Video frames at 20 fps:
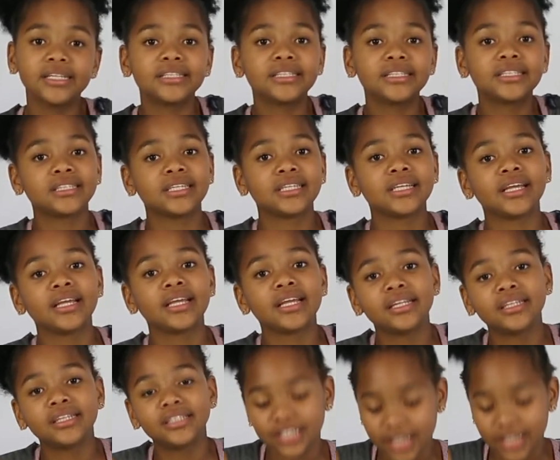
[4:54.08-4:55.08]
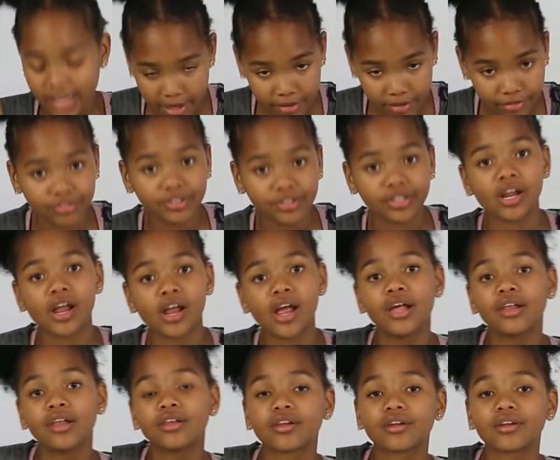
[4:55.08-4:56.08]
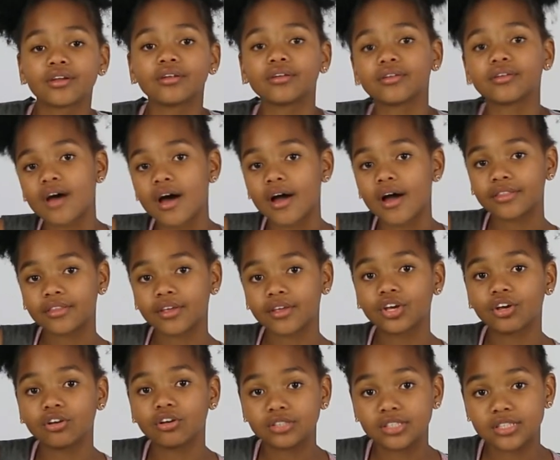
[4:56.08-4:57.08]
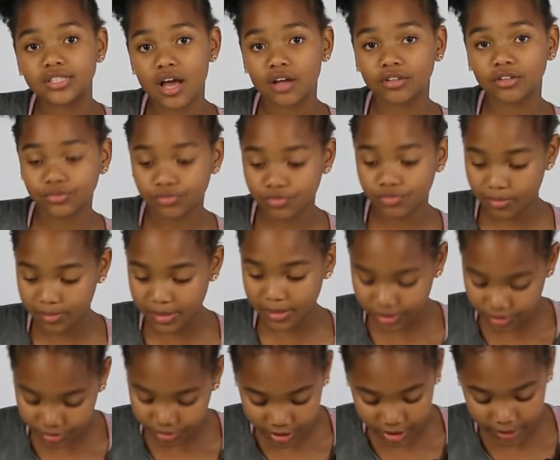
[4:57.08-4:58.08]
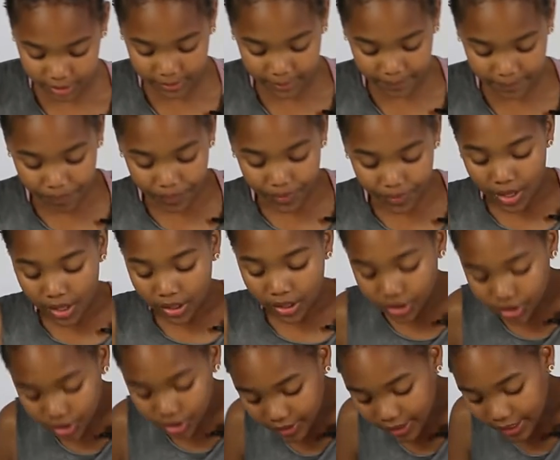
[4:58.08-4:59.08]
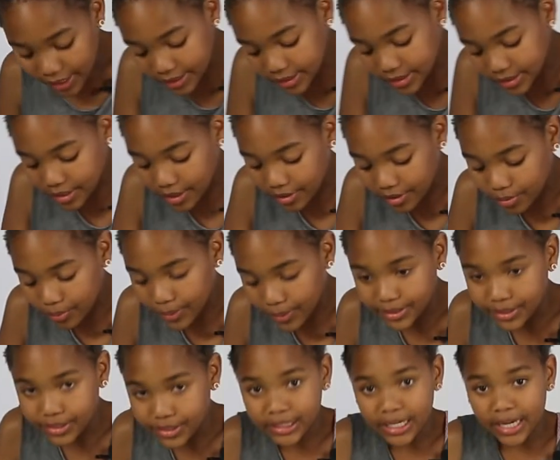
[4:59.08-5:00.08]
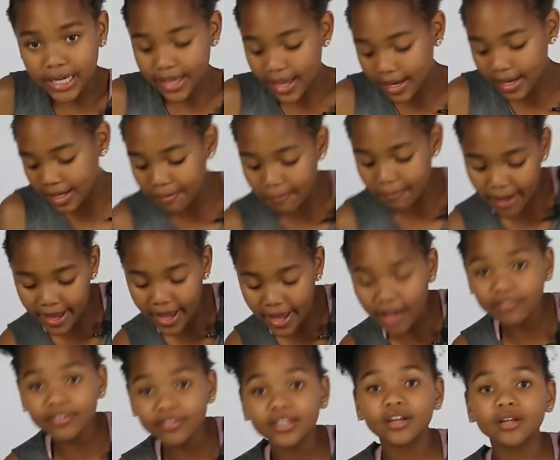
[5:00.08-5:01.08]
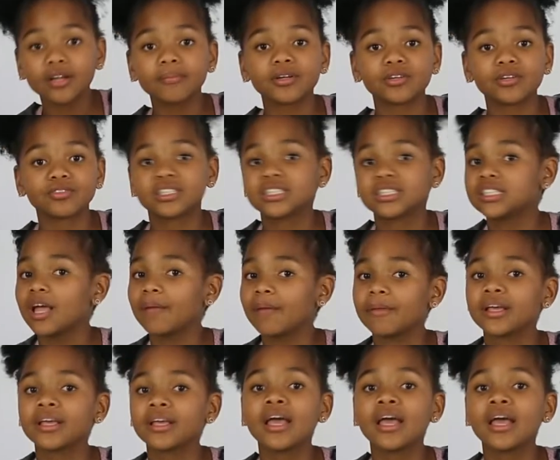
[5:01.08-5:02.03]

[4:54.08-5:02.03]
see each and every little line that goes down to form his ribs. So that is another way to check. And he may have a little bit of a stomach,